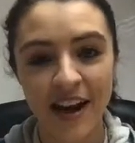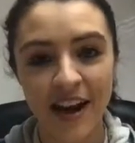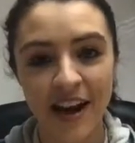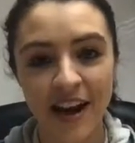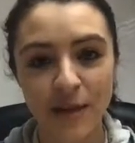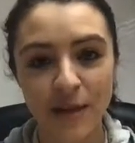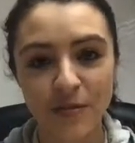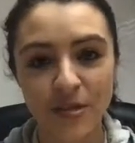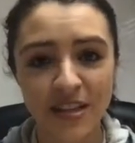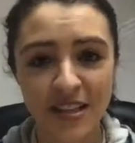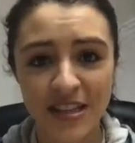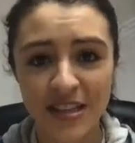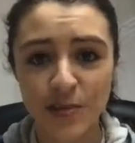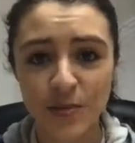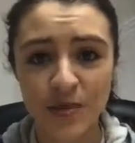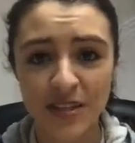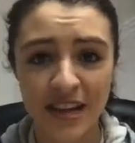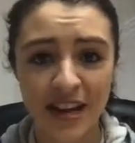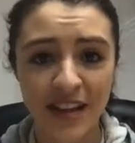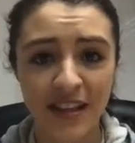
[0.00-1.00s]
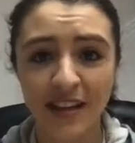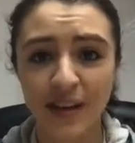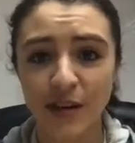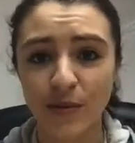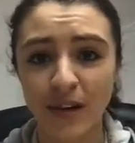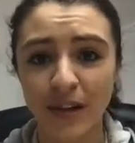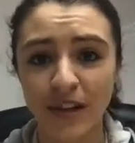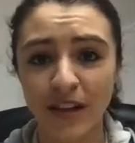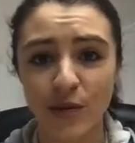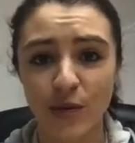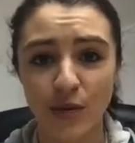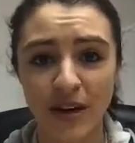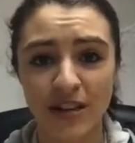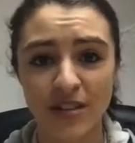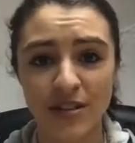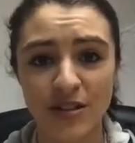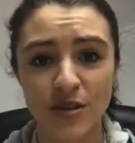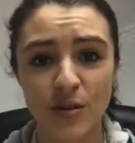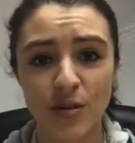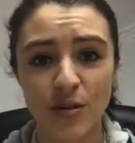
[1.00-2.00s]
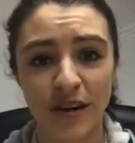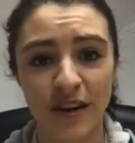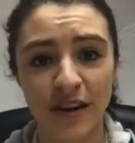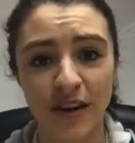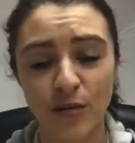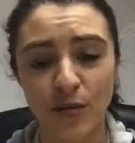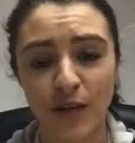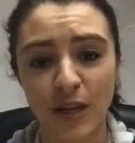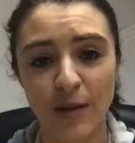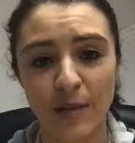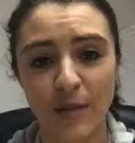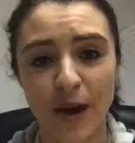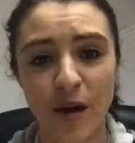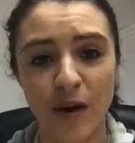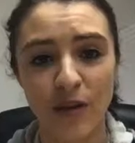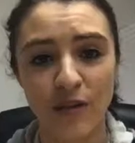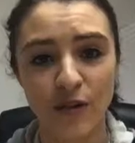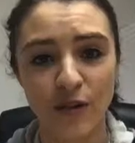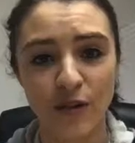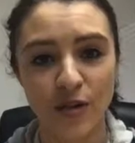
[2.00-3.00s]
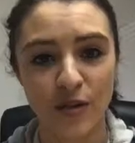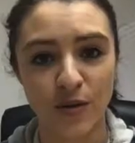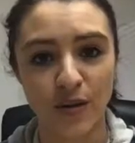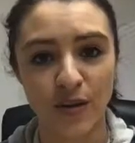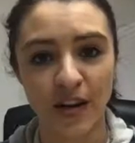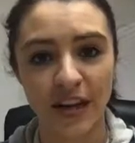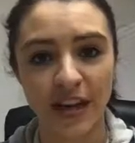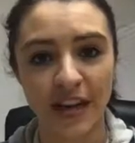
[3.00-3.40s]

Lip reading: just because we're telling a really great story, a really powerful story.